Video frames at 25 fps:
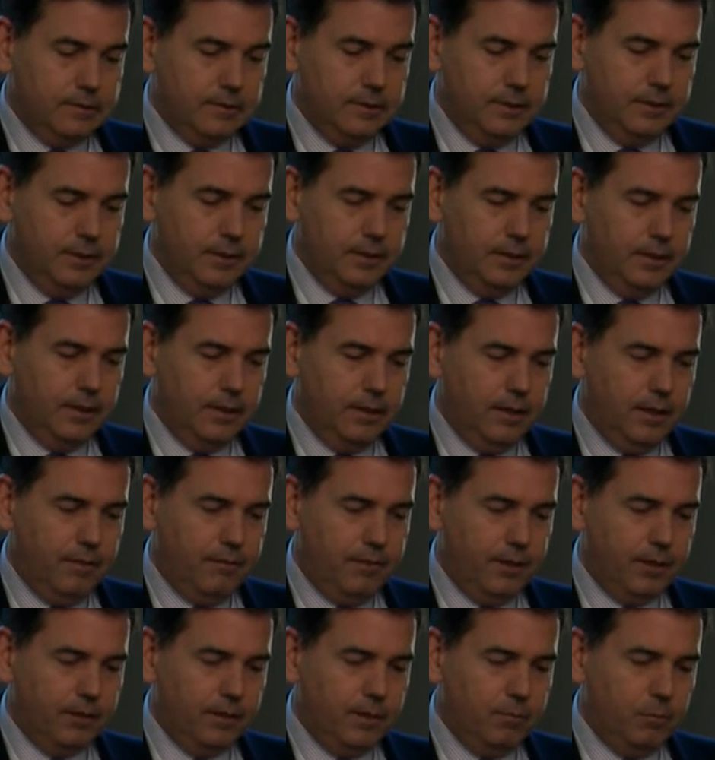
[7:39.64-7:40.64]
I
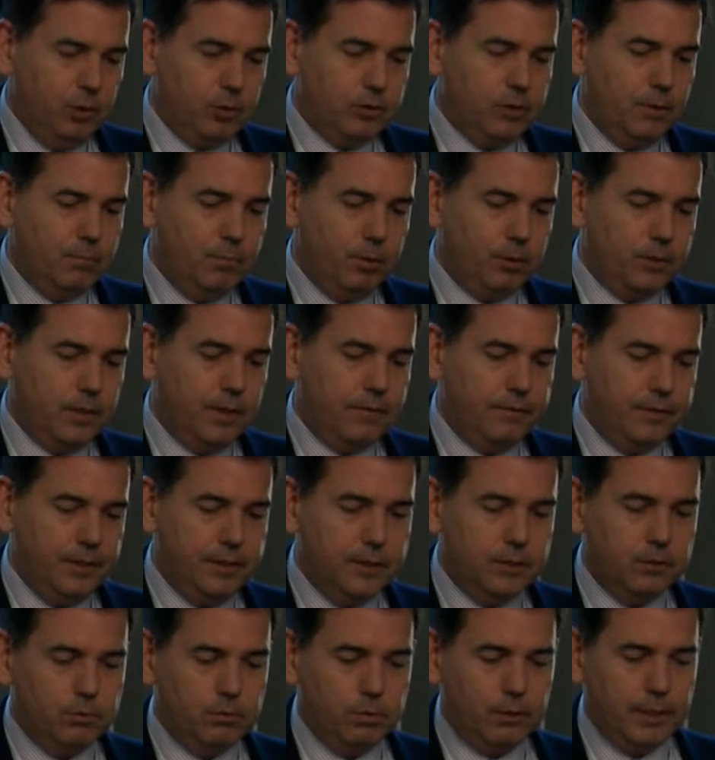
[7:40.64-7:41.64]
think the most important thing
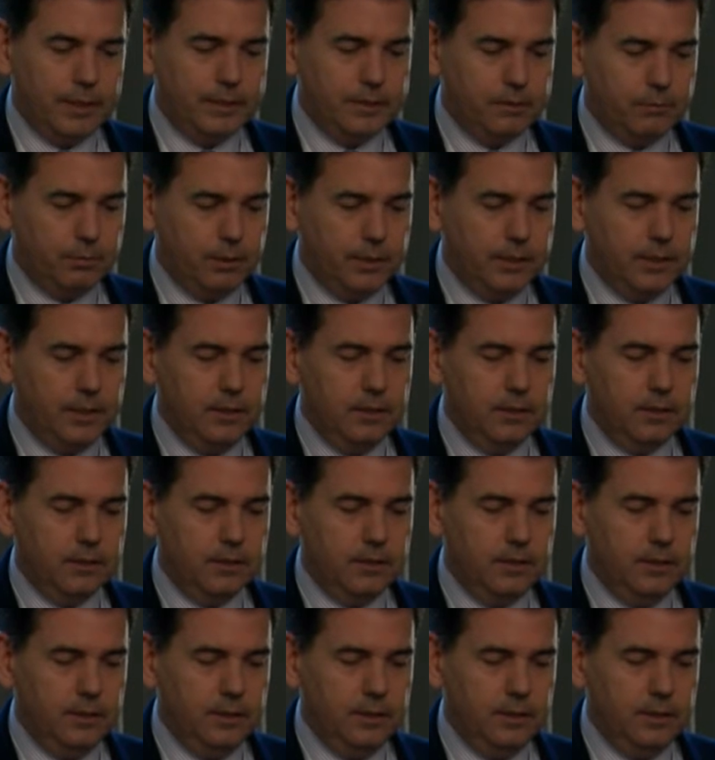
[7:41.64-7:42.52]
is to get ready.